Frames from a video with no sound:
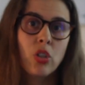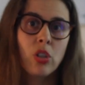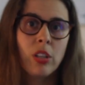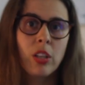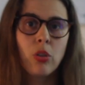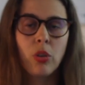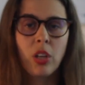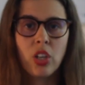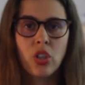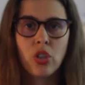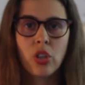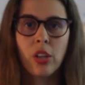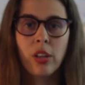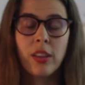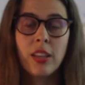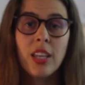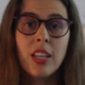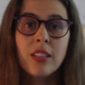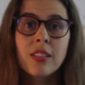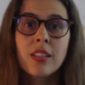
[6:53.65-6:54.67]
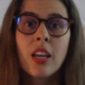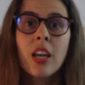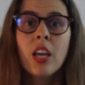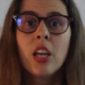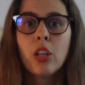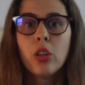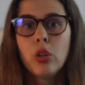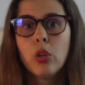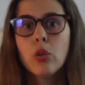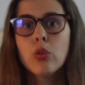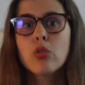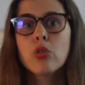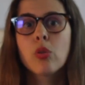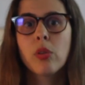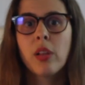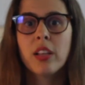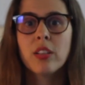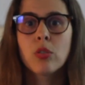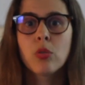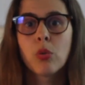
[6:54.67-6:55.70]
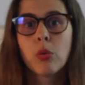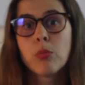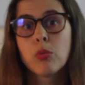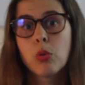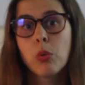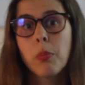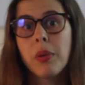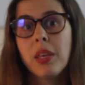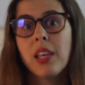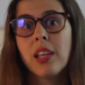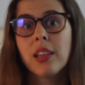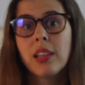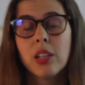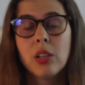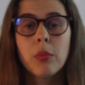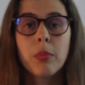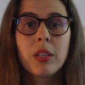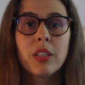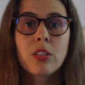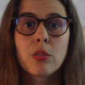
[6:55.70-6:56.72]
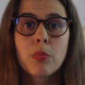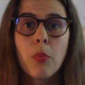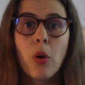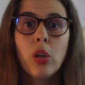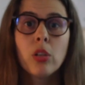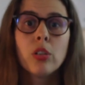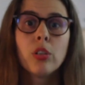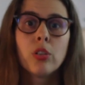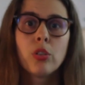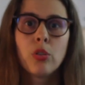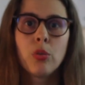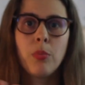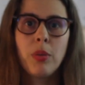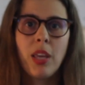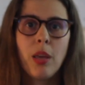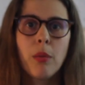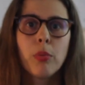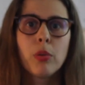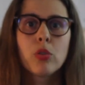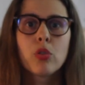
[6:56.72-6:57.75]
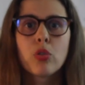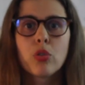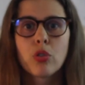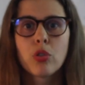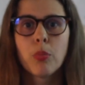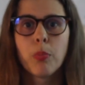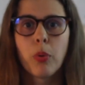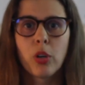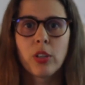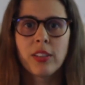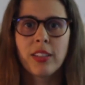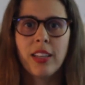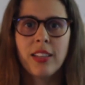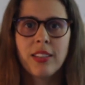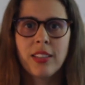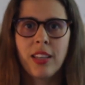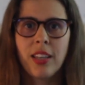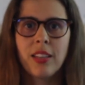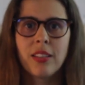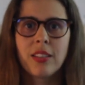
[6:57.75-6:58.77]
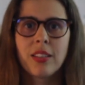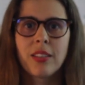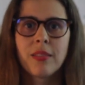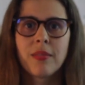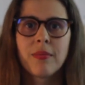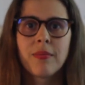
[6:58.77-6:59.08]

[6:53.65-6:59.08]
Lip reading: educational needs, those classrooms will be a little bit smaller to be able to support that kid.